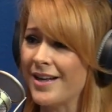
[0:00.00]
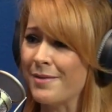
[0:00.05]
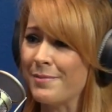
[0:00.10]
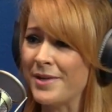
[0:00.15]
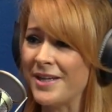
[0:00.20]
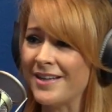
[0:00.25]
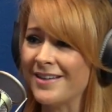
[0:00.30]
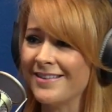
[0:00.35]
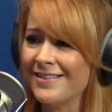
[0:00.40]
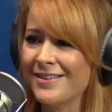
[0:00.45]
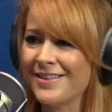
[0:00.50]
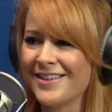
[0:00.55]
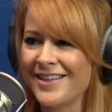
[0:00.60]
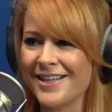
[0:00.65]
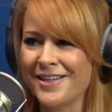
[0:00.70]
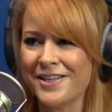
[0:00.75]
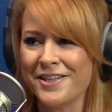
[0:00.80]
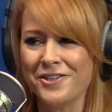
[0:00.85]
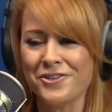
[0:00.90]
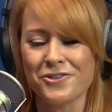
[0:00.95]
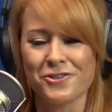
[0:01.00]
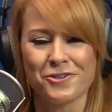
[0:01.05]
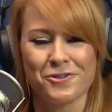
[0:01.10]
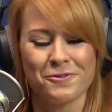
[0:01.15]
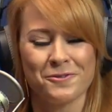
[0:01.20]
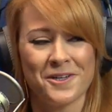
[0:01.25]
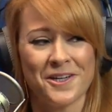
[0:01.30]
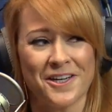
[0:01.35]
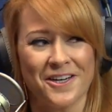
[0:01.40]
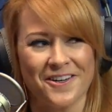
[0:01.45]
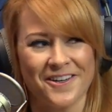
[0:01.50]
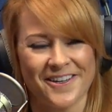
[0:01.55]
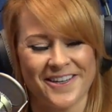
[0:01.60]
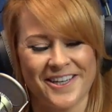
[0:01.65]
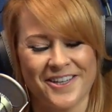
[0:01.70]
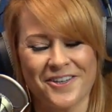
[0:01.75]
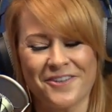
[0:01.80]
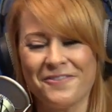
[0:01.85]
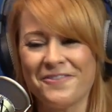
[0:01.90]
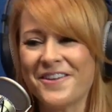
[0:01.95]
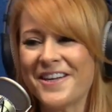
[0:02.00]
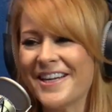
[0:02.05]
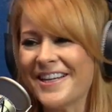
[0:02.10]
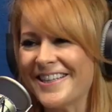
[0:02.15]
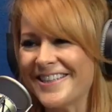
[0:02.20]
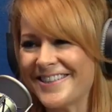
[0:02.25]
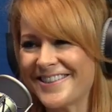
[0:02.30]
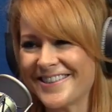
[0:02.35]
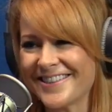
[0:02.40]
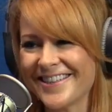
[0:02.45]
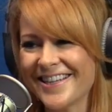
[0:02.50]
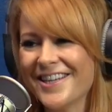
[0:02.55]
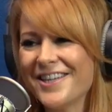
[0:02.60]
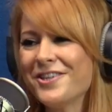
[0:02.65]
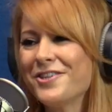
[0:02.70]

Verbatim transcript: I mean, in your career here in Vegas, mm-hmm.